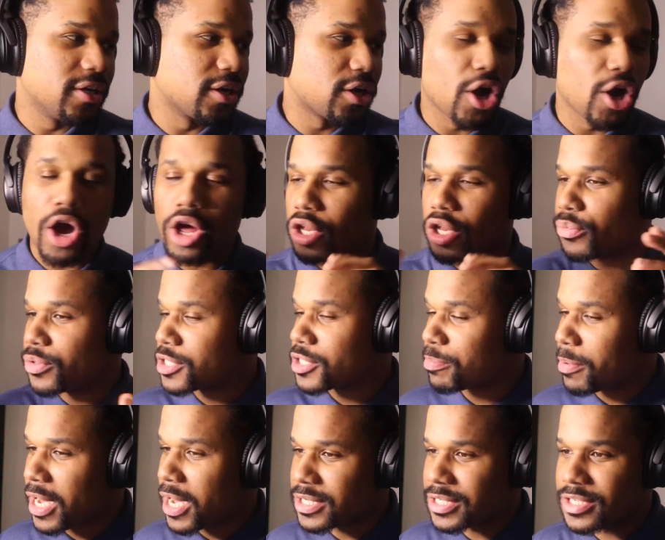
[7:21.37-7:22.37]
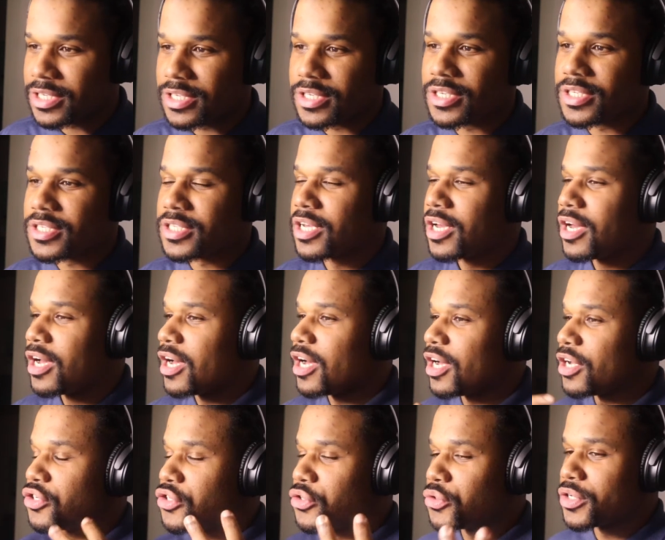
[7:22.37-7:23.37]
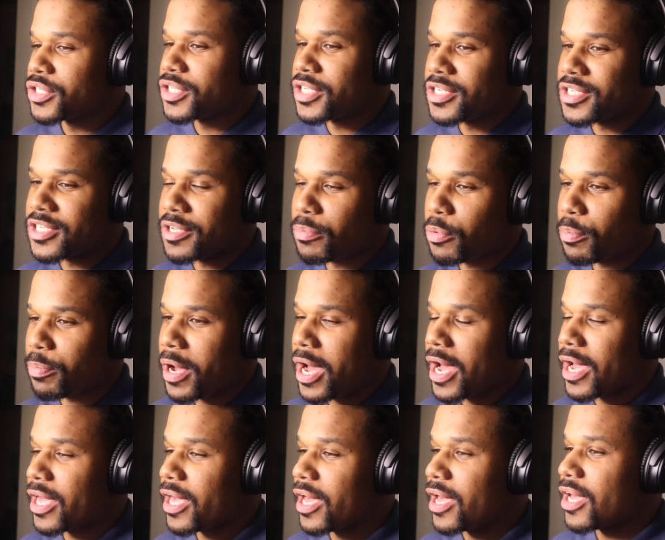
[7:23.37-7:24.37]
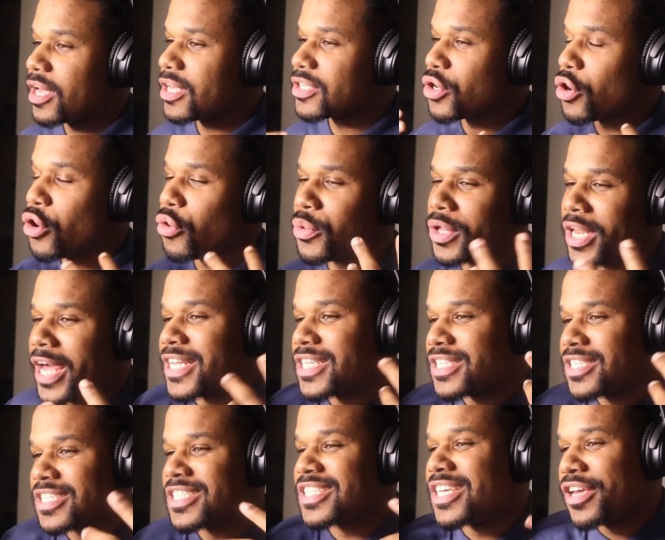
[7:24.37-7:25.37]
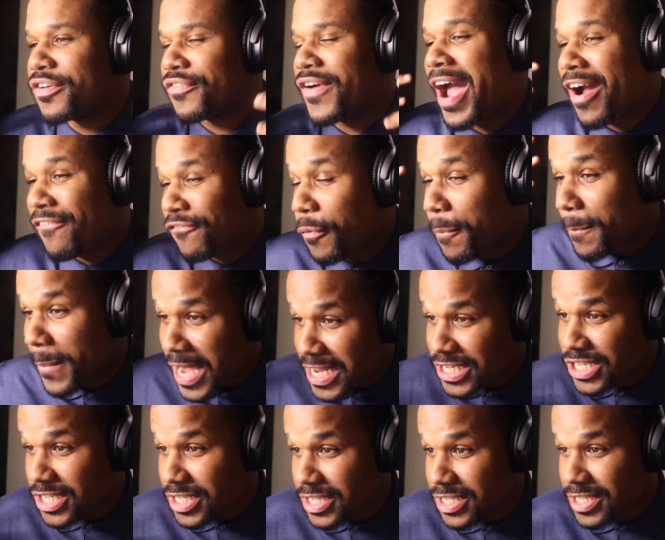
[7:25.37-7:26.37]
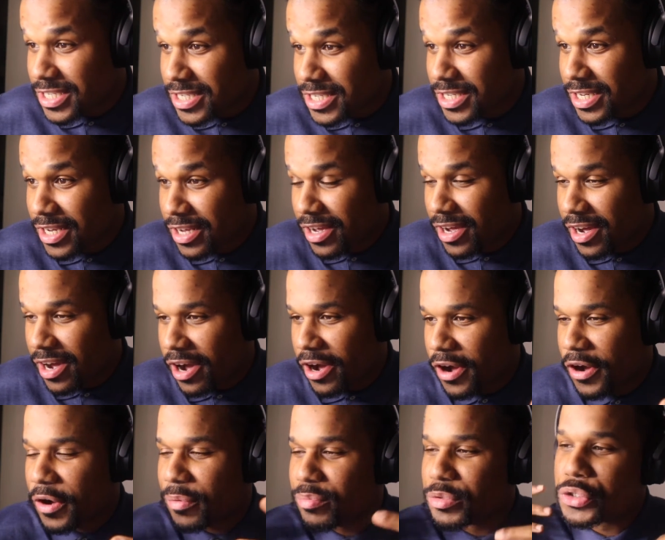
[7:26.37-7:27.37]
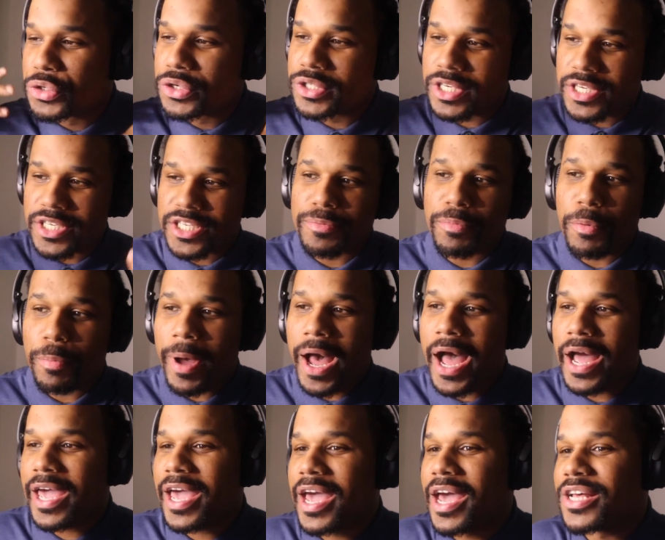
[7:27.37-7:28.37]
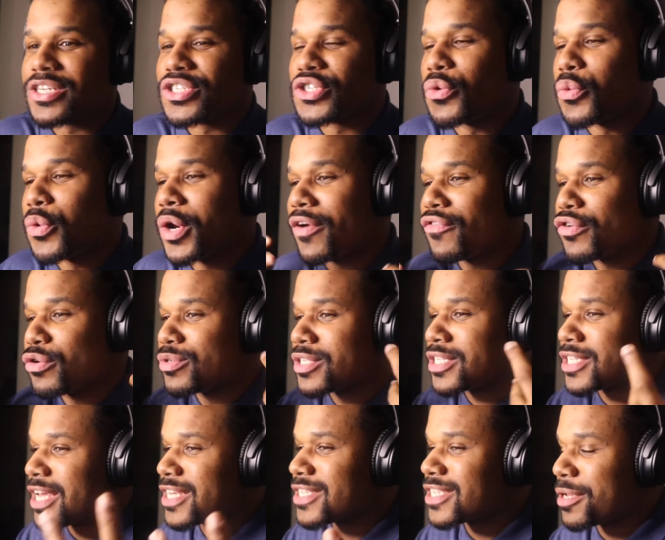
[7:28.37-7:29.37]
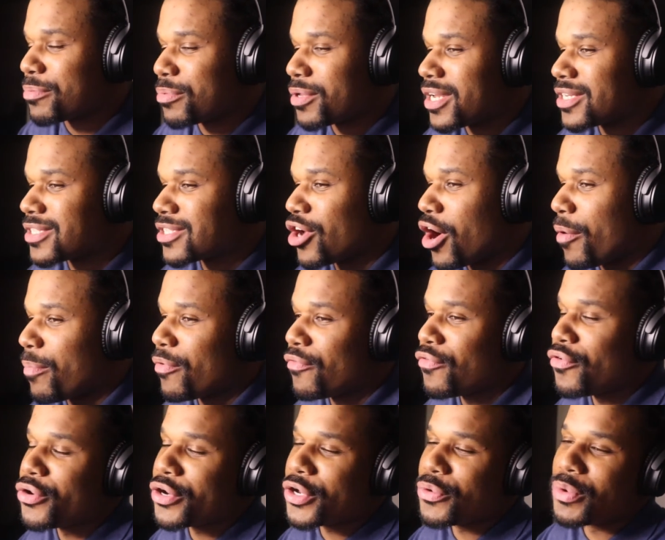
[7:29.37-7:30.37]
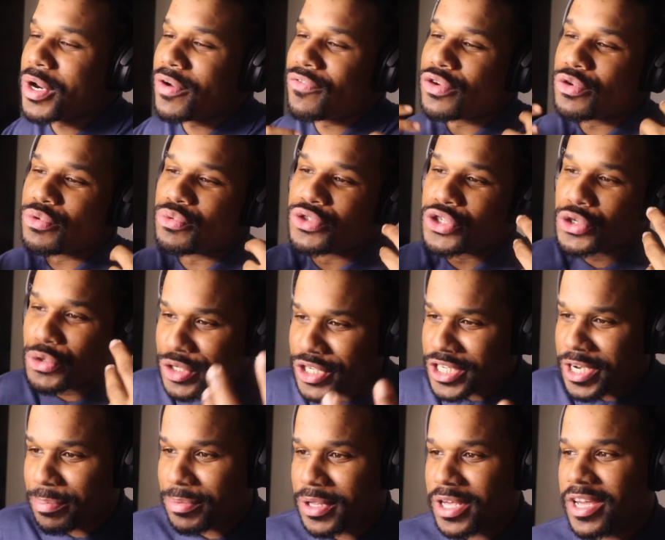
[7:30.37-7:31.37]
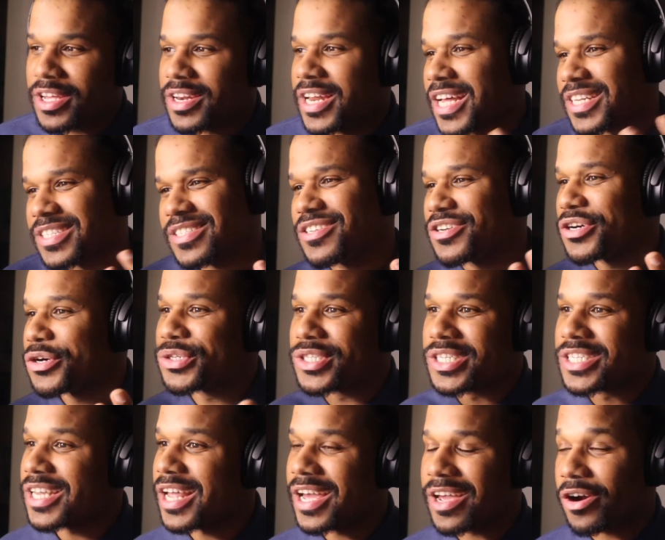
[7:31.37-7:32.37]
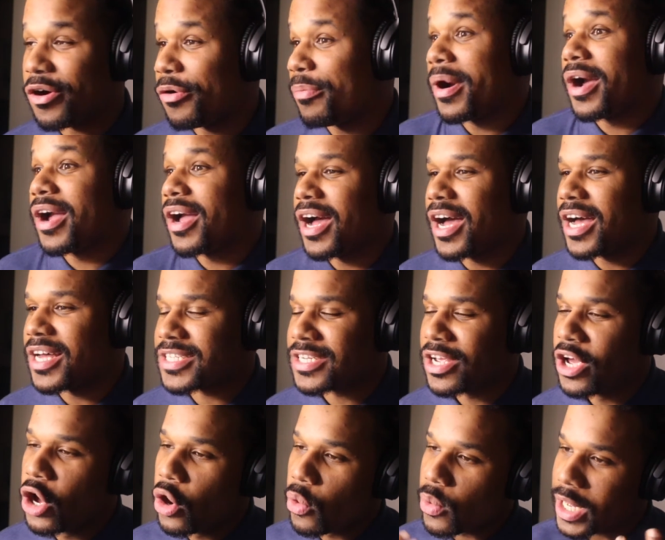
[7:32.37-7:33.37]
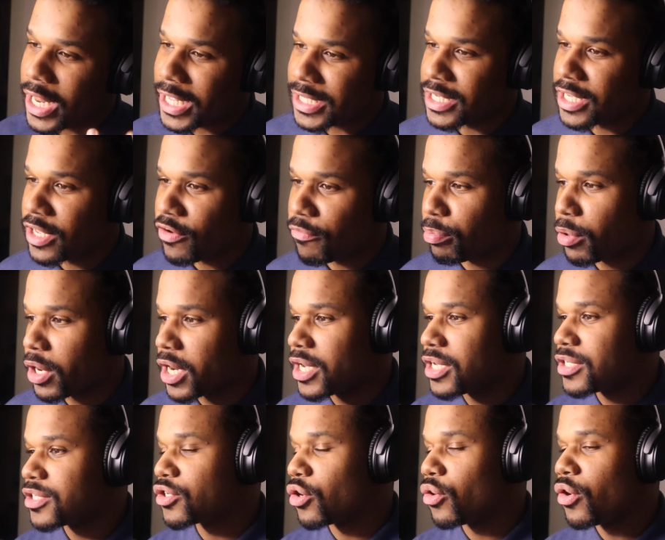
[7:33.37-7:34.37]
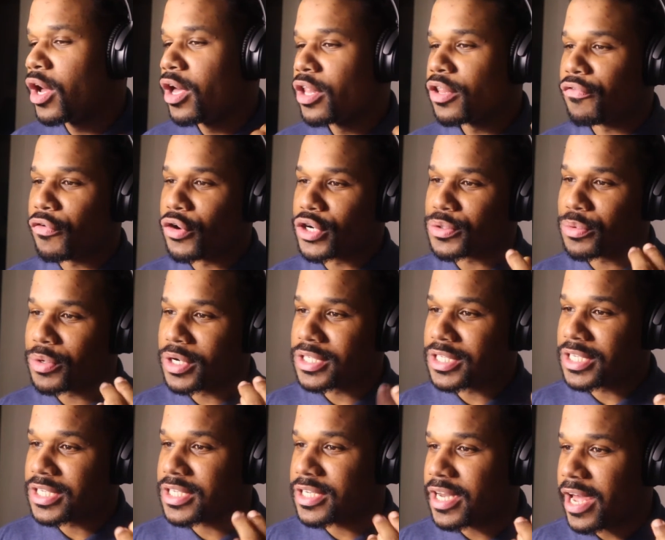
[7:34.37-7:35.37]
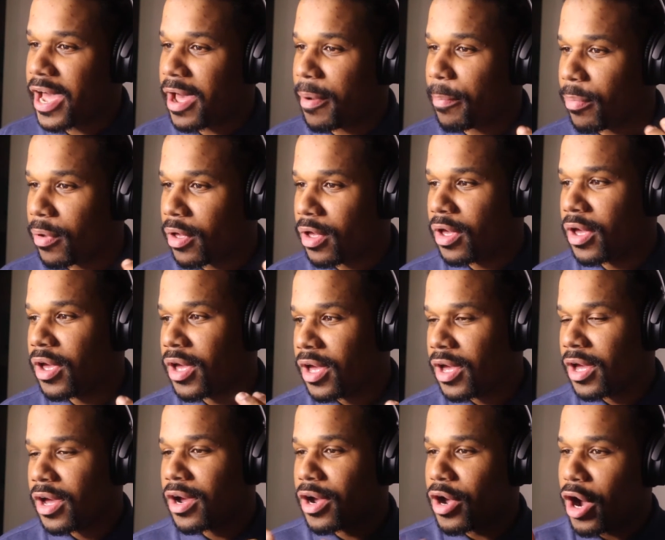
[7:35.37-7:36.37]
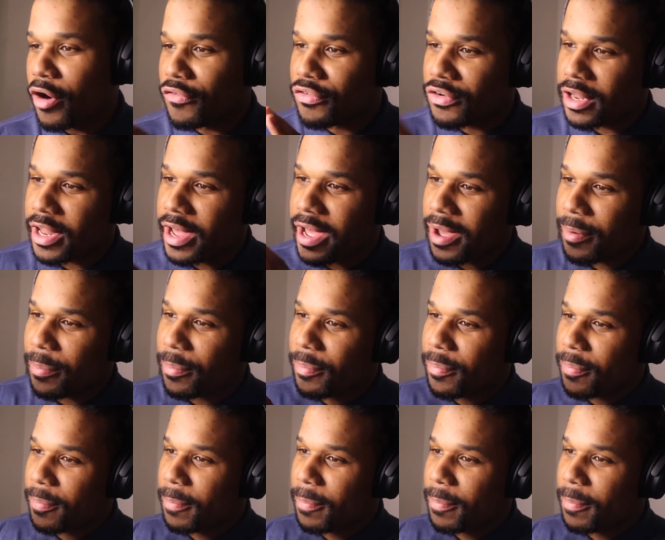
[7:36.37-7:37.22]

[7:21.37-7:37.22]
call and responses during Teachsimple podcast, or we like to just give affirmations during Teachsimple podcast. So whenever you say something that's thought provoking, whenever you do something that's just like, oh my gosh, we like to give praise. So first one is a snap, golf clap,